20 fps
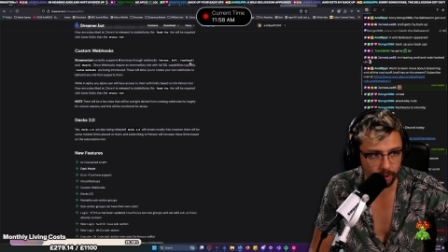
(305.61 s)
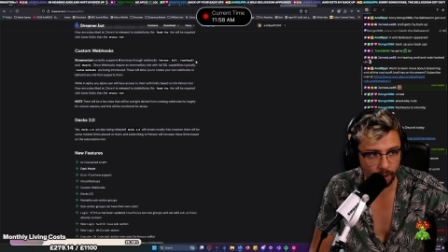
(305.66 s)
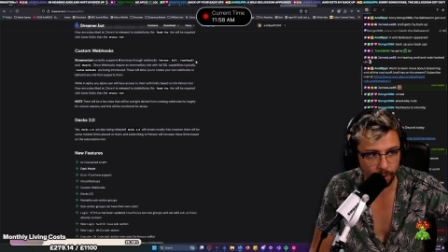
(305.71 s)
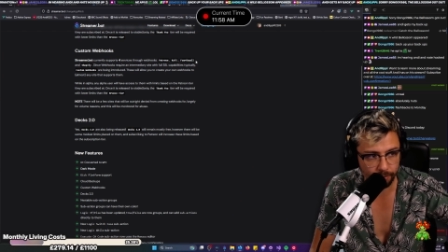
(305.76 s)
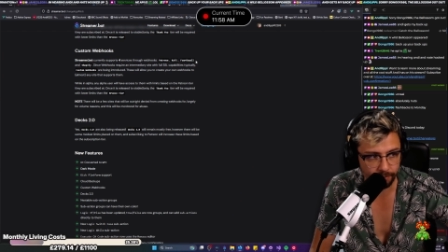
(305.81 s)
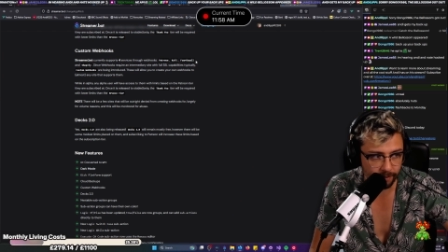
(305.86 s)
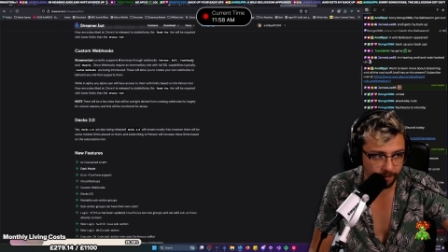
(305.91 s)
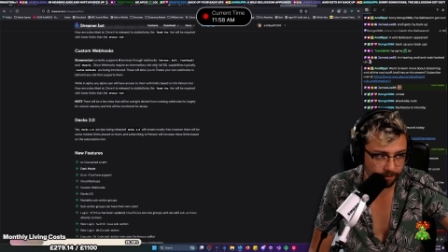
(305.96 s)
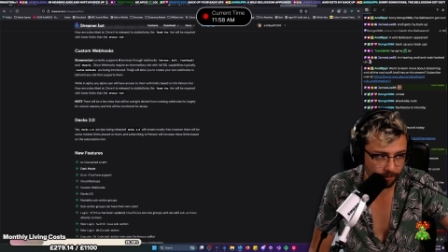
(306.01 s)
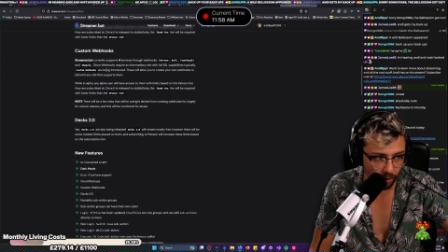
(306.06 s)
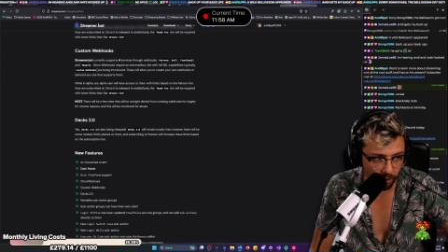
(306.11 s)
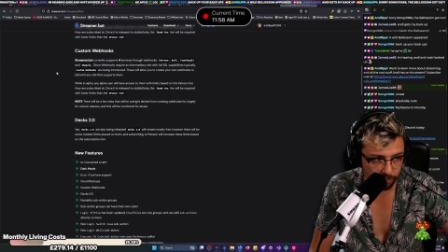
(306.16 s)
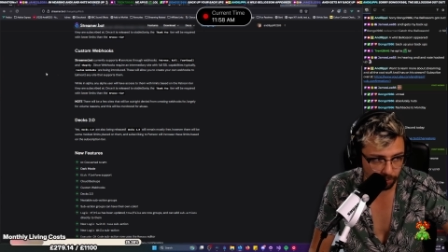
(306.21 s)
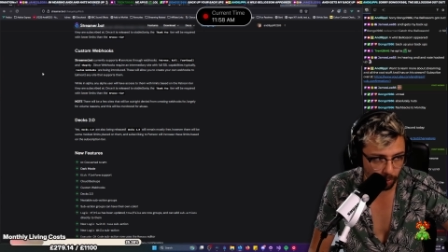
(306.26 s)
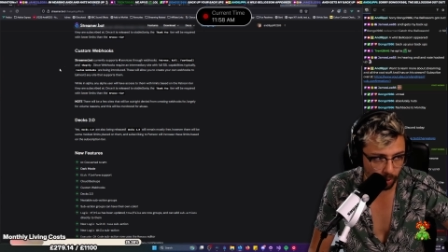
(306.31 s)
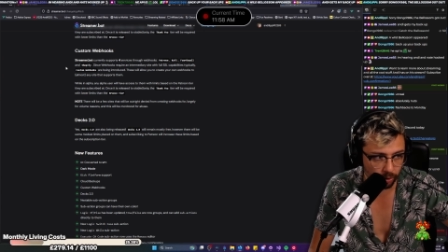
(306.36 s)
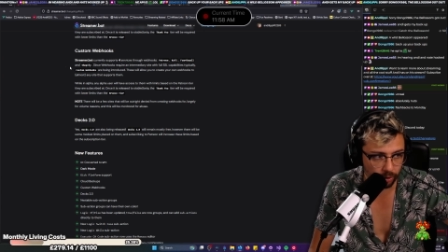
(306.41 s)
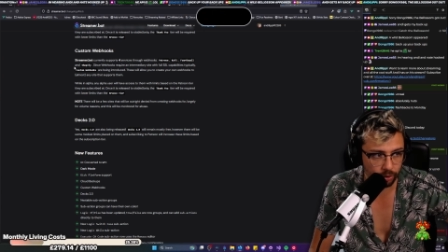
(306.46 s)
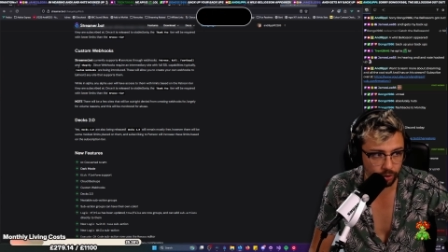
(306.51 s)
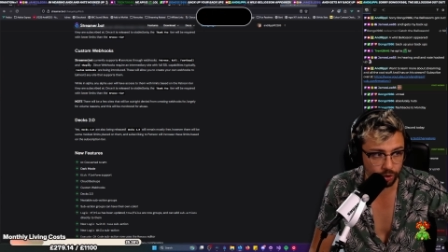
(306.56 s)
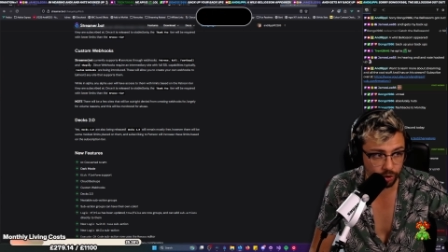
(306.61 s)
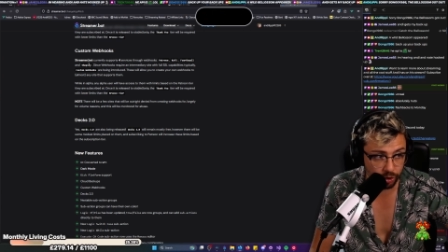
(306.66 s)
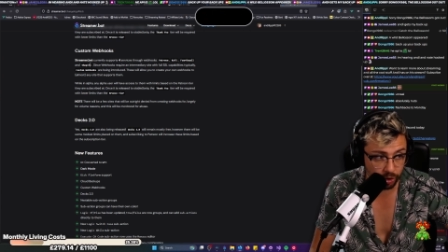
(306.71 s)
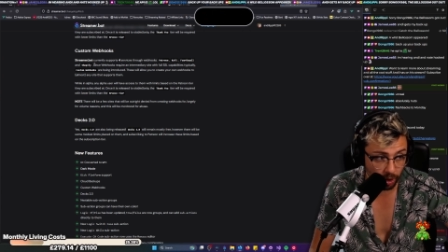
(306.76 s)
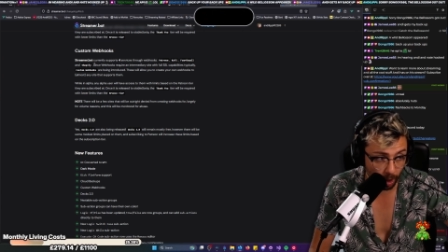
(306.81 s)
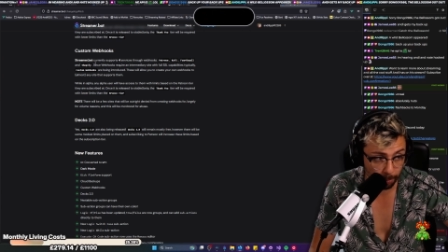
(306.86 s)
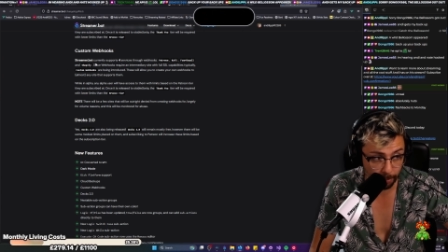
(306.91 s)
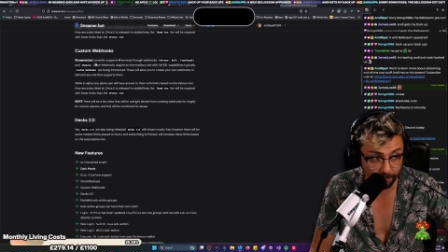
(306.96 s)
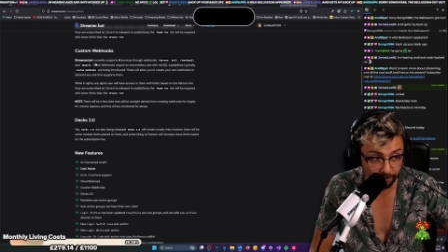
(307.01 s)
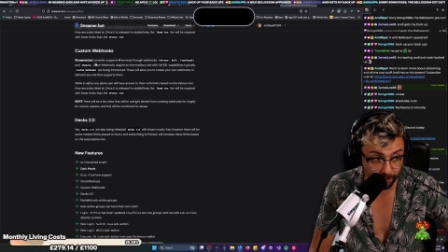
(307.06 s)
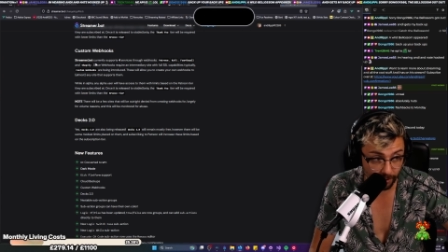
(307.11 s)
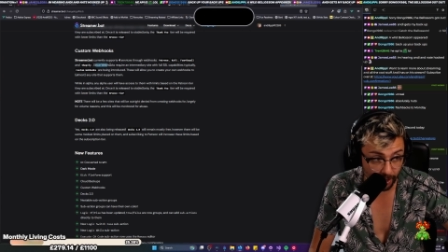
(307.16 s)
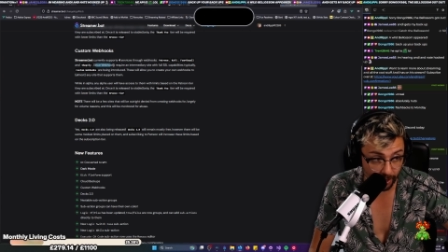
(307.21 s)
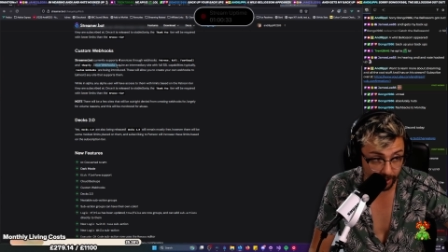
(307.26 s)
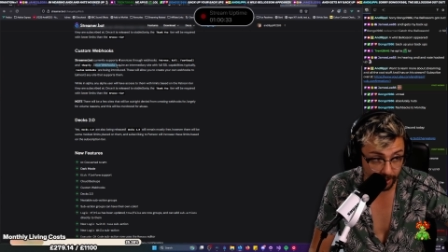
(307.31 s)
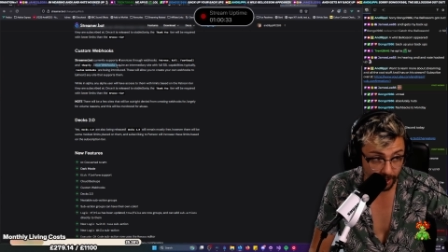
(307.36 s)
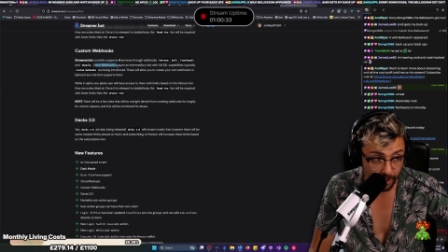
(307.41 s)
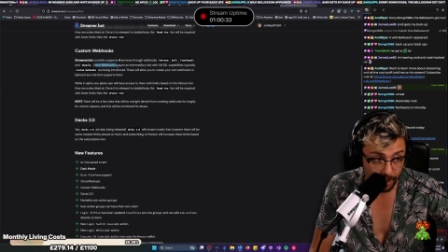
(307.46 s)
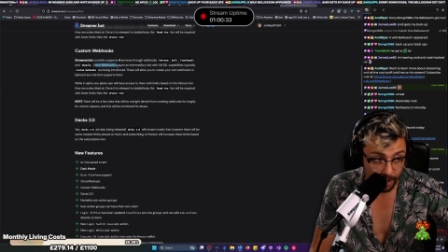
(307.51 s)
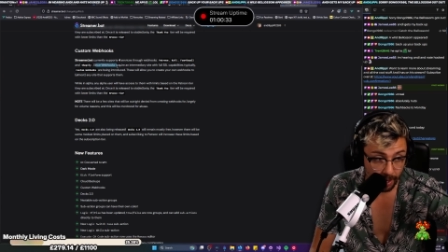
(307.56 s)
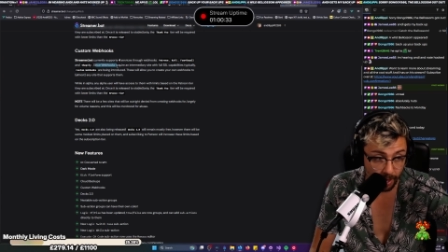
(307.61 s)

Kofi, Fourth Wall, and Shopify.